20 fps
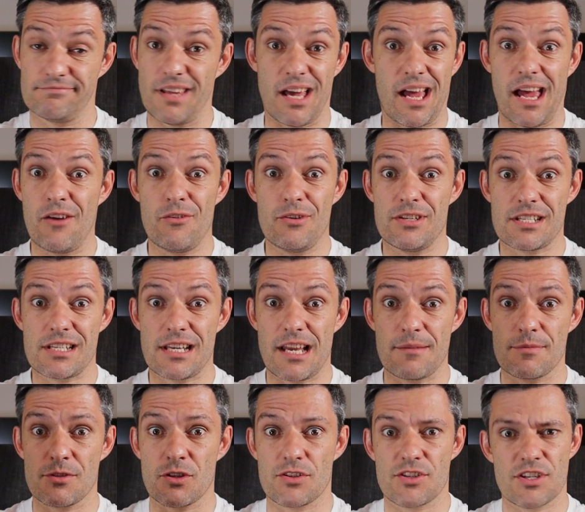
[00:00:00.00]
The Irish
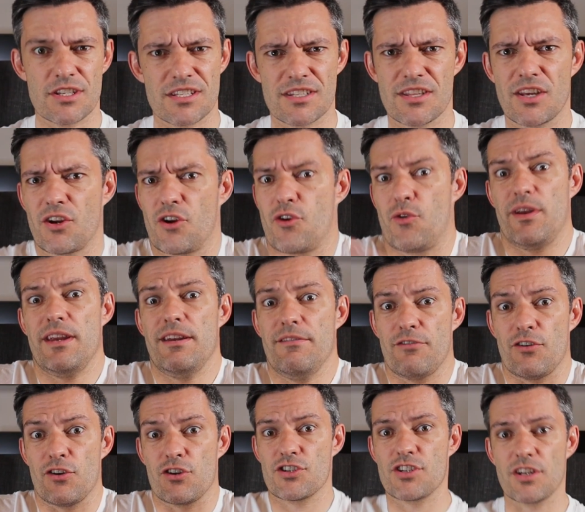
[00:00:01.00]
clubs are just the green
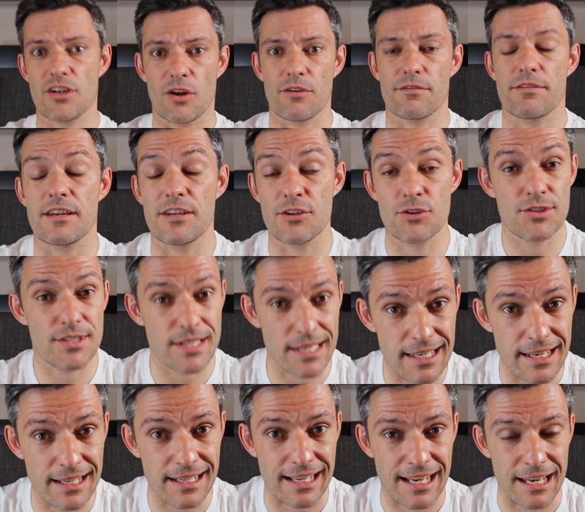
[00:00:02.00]
version of the New
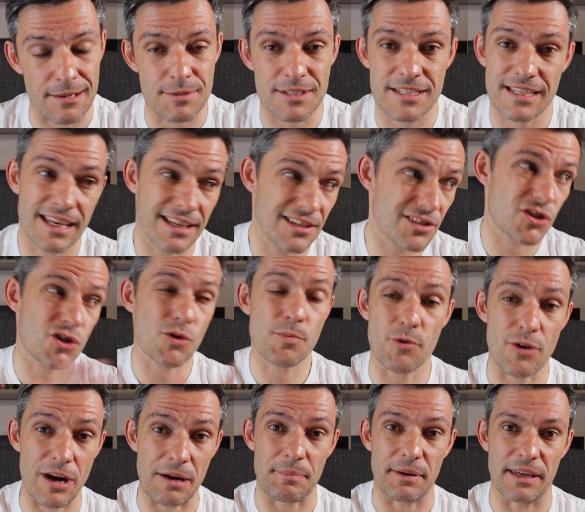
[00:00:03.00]
Zealand clubs in
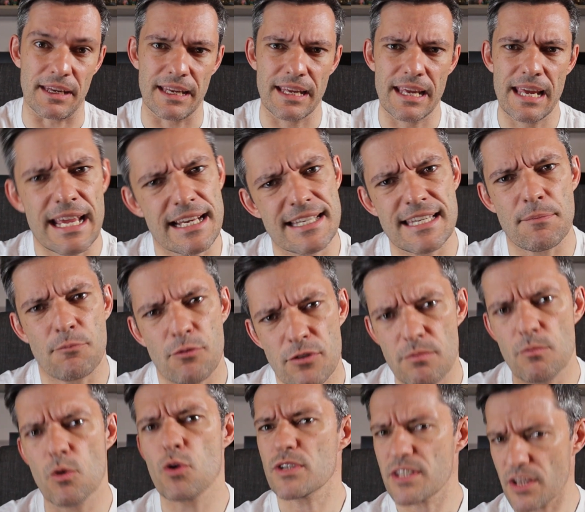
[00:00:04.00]
Super Rugby, except
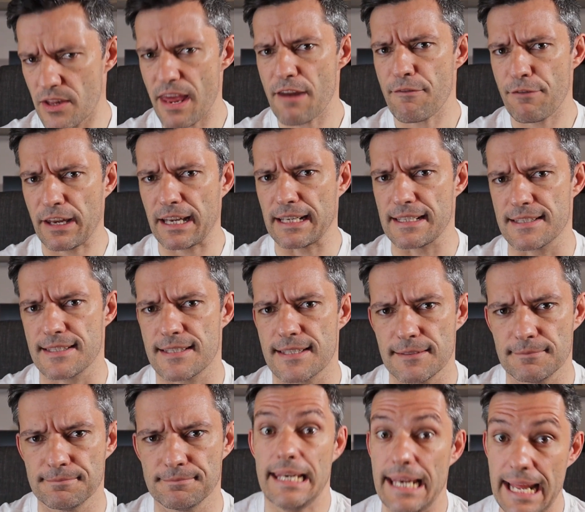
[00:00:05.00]
with more South
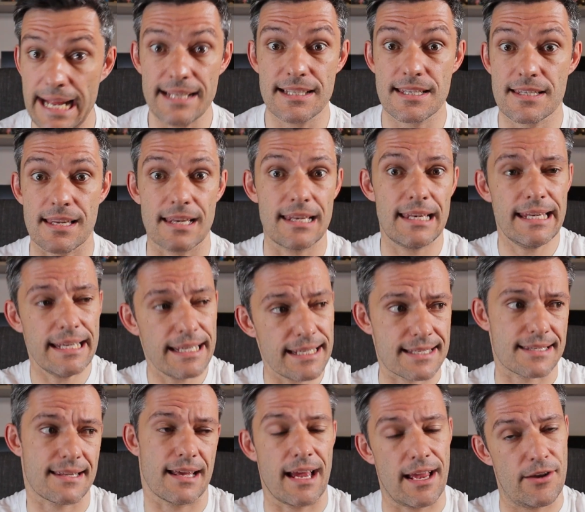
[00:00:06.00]
Africans. Leinster
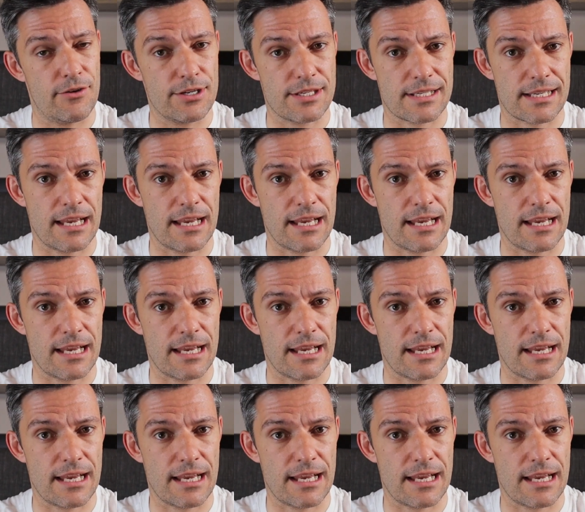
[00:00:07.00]
leads the Irish